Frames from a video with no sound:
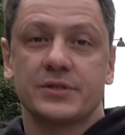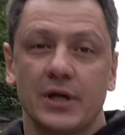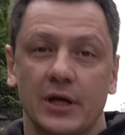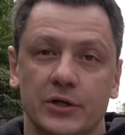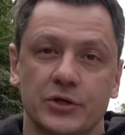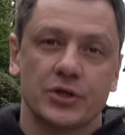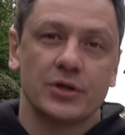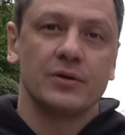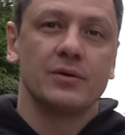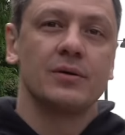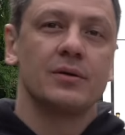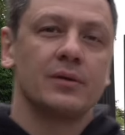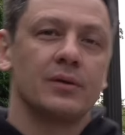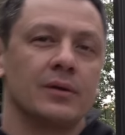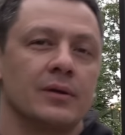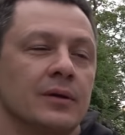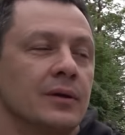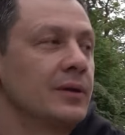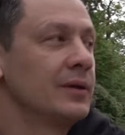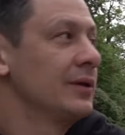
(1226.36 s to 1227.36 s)
section,
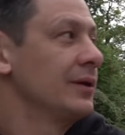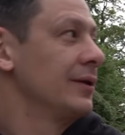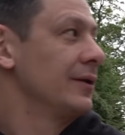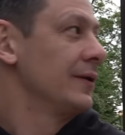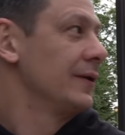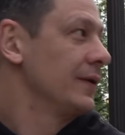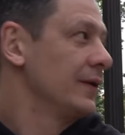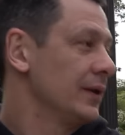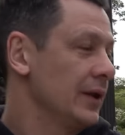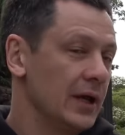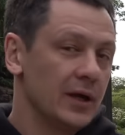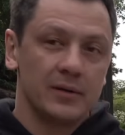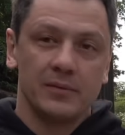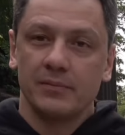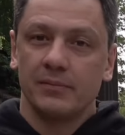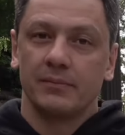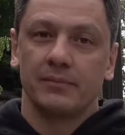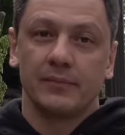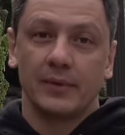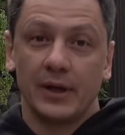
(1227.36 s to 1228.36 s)
and
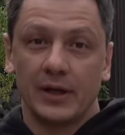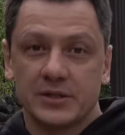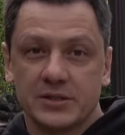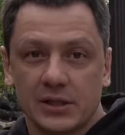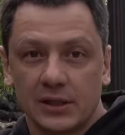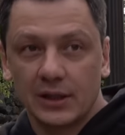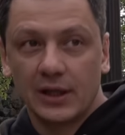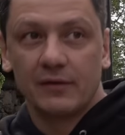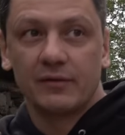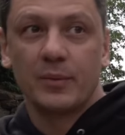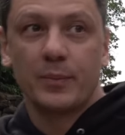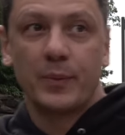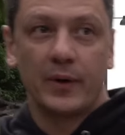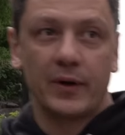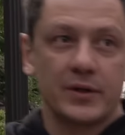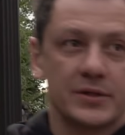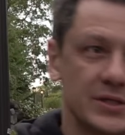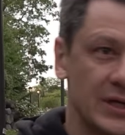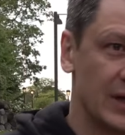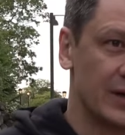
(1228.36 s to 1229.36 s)
it's a lovely
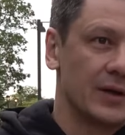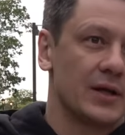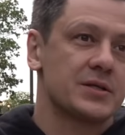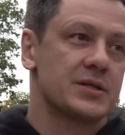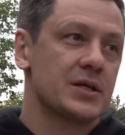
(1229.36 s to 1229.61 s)
part of town. I